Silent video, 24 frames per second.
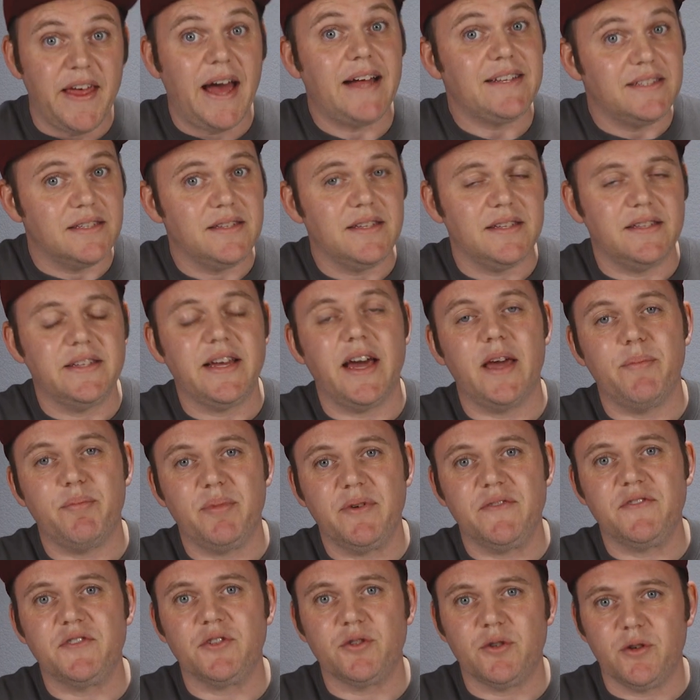that's the type
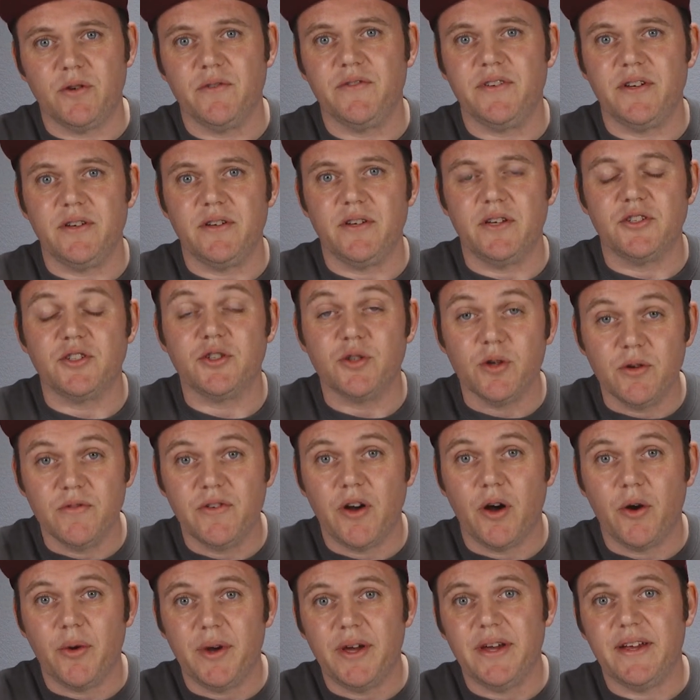of servo, a
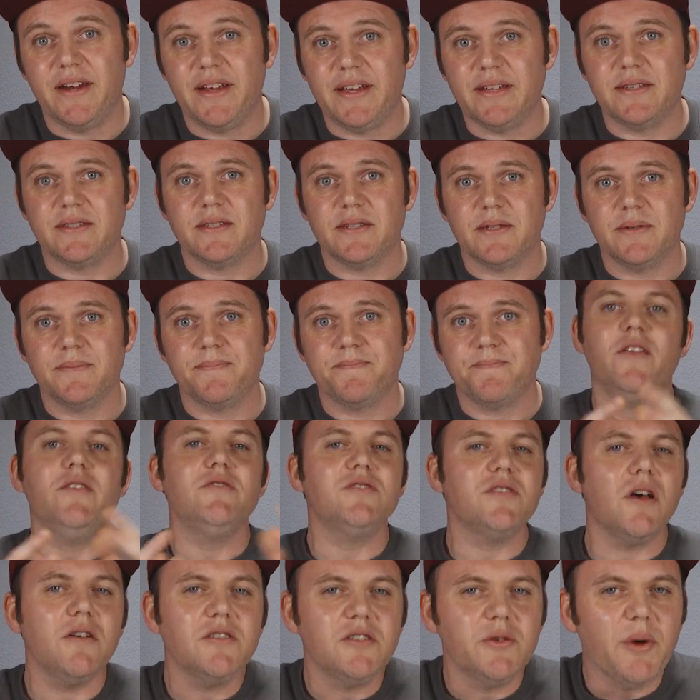servo it is.
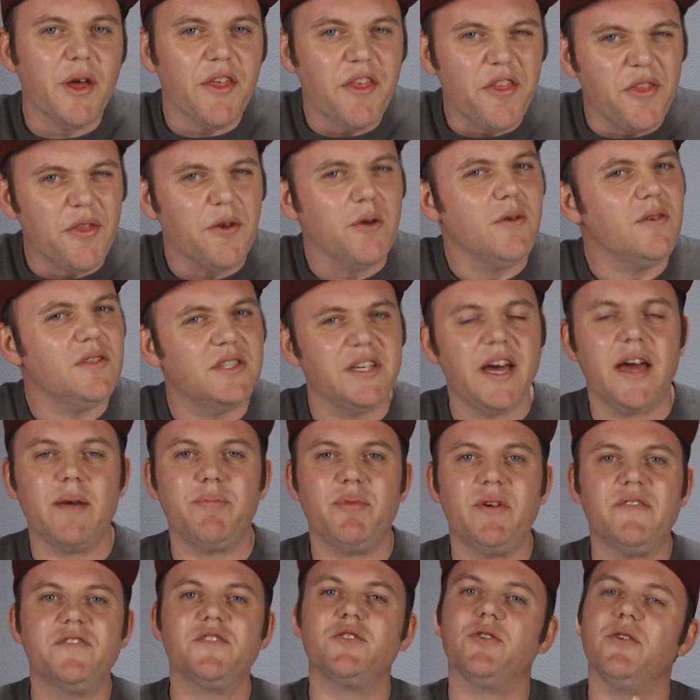There's also a third type
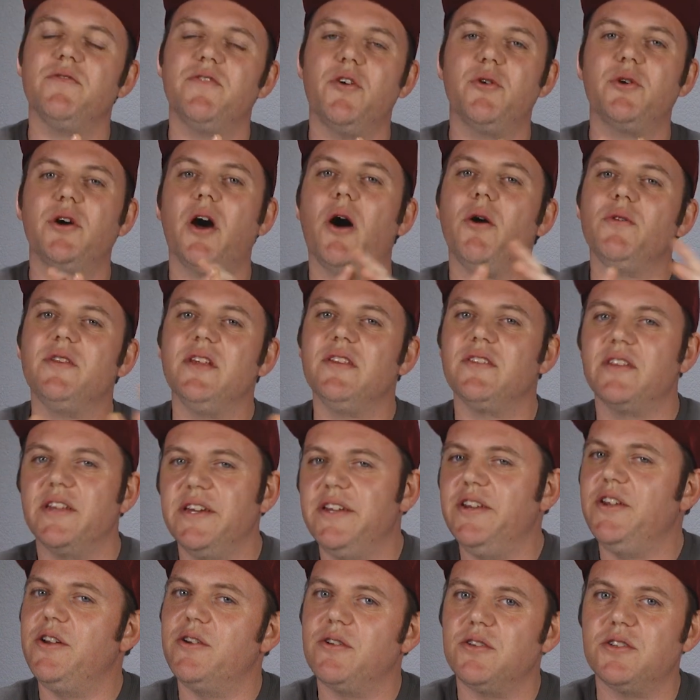of servo called a
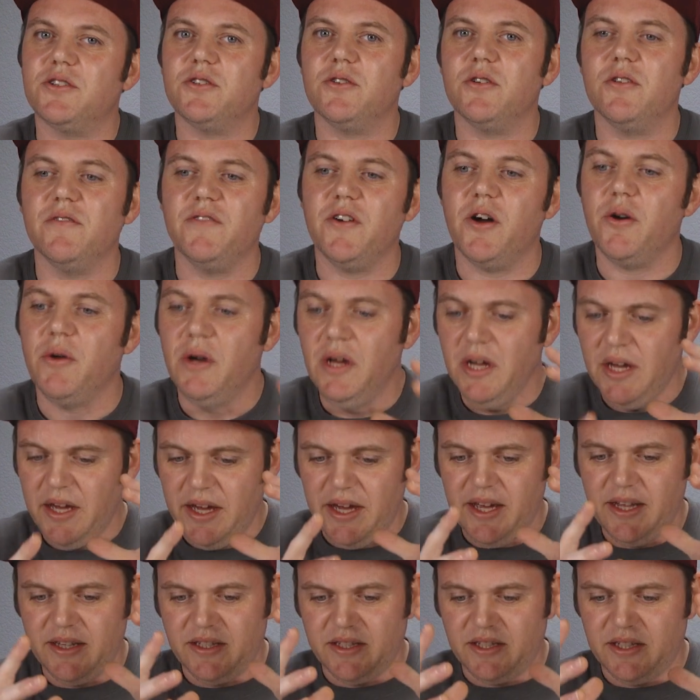linear servo.
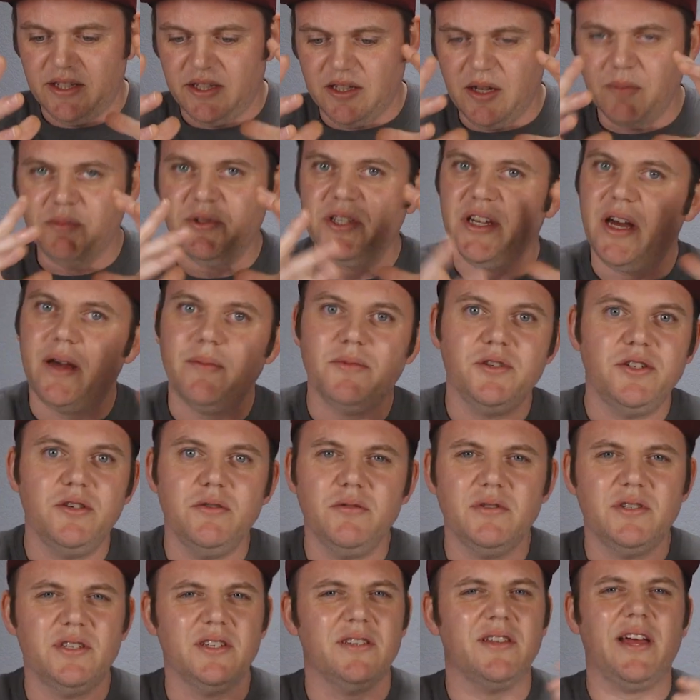It's sometimes
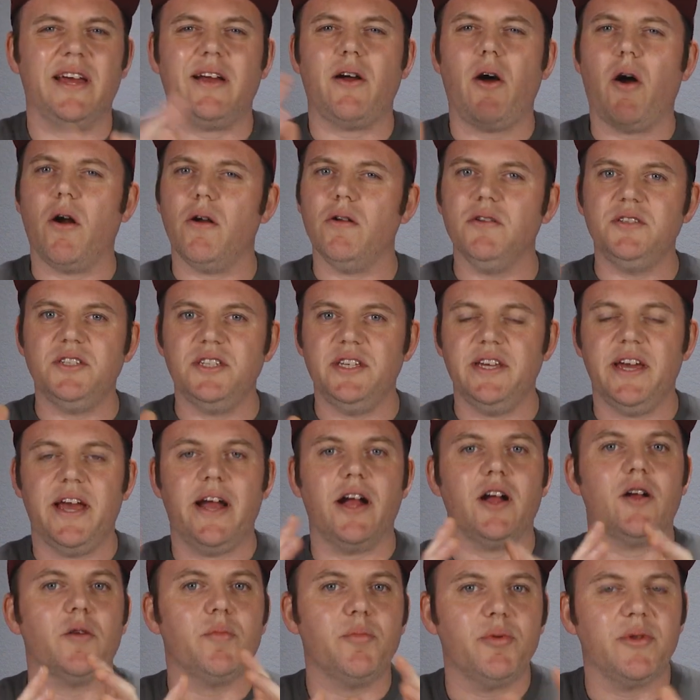used in like RC
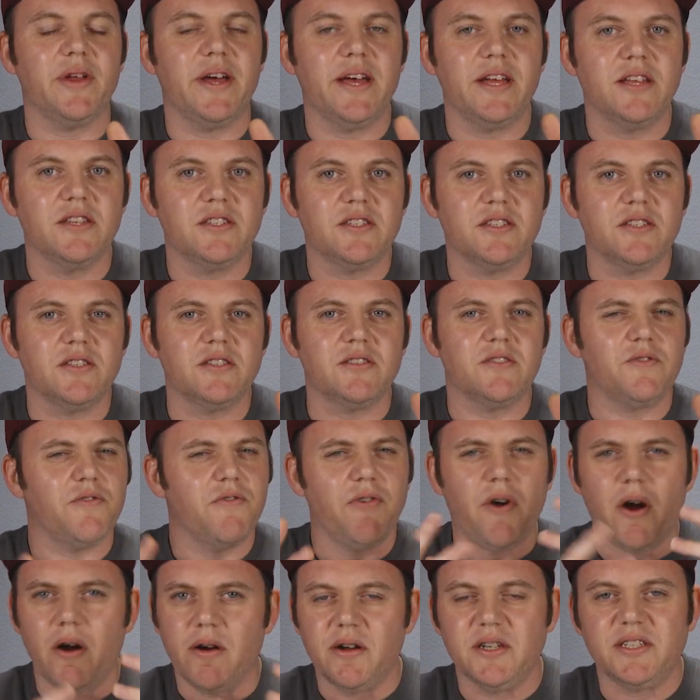airplanes as
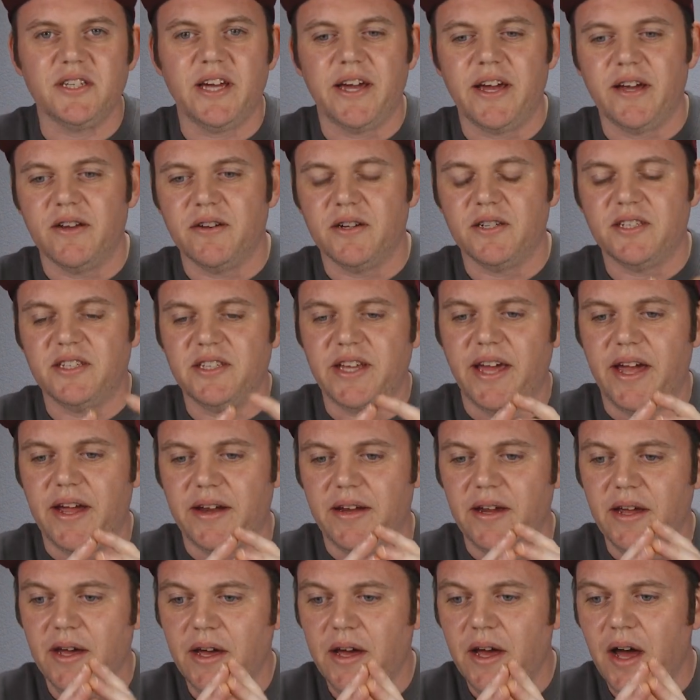far as I
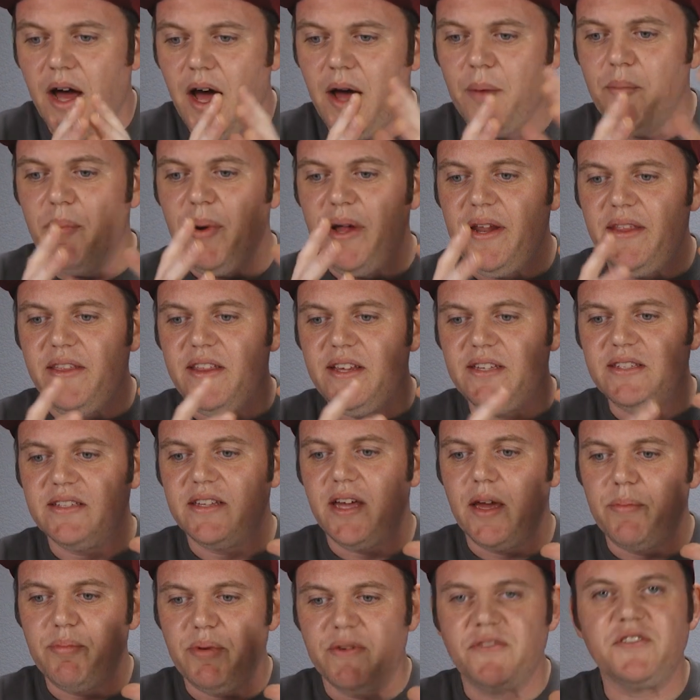understand, um, but this
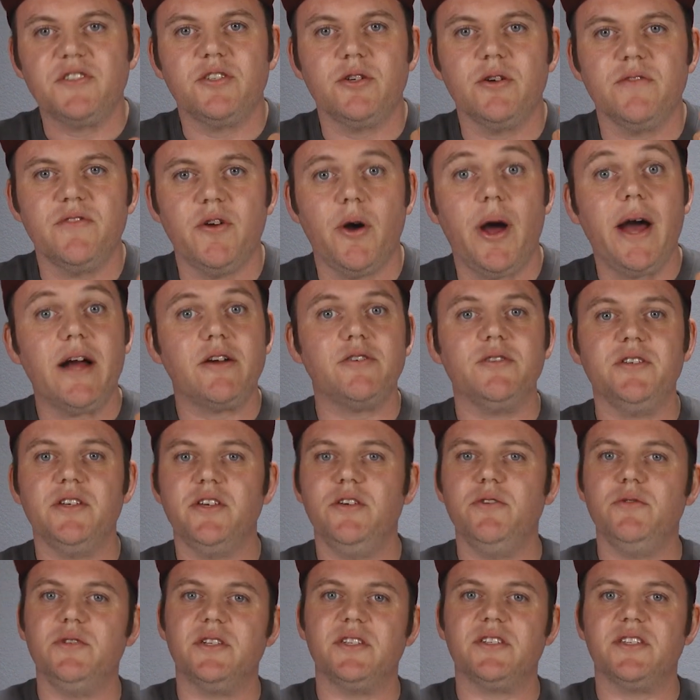type of servo actually
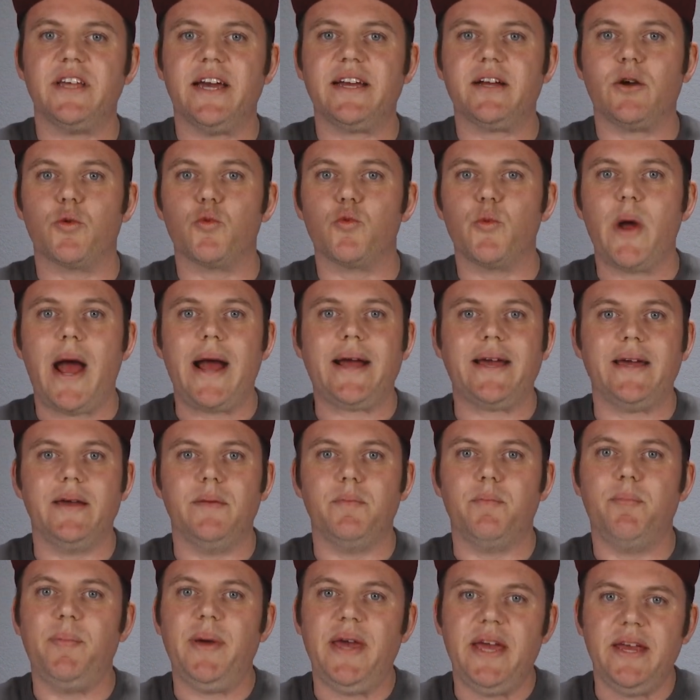uses like a rack
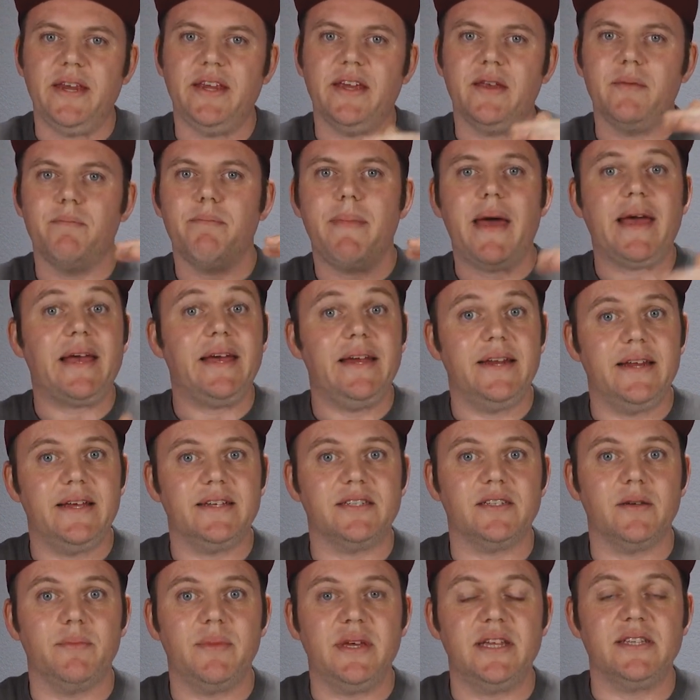and pinion
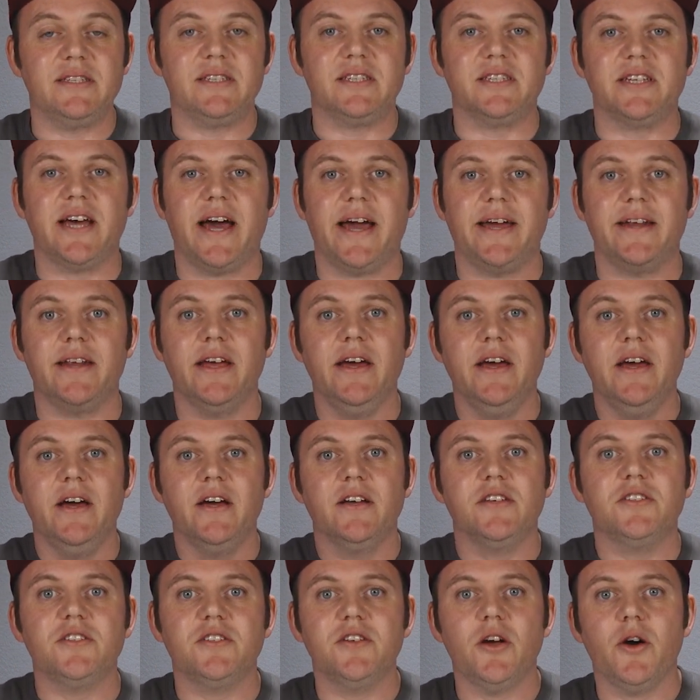mechanism inside.
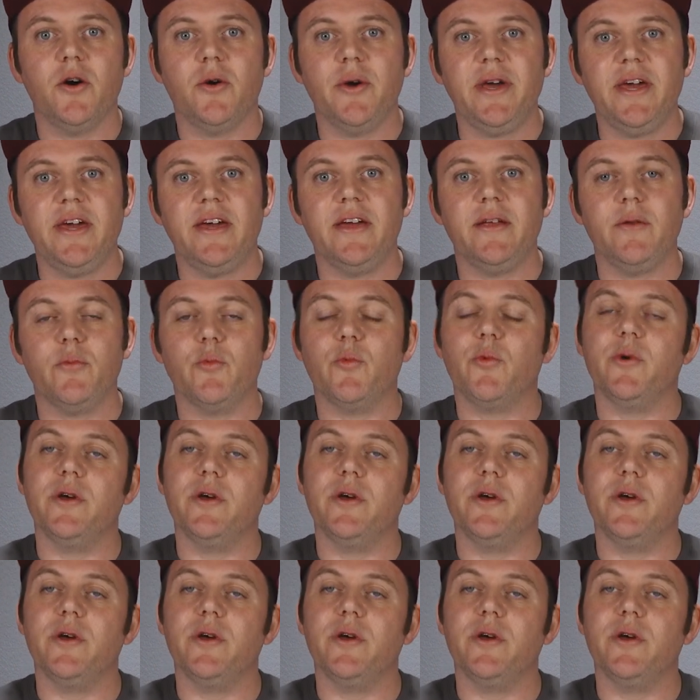So it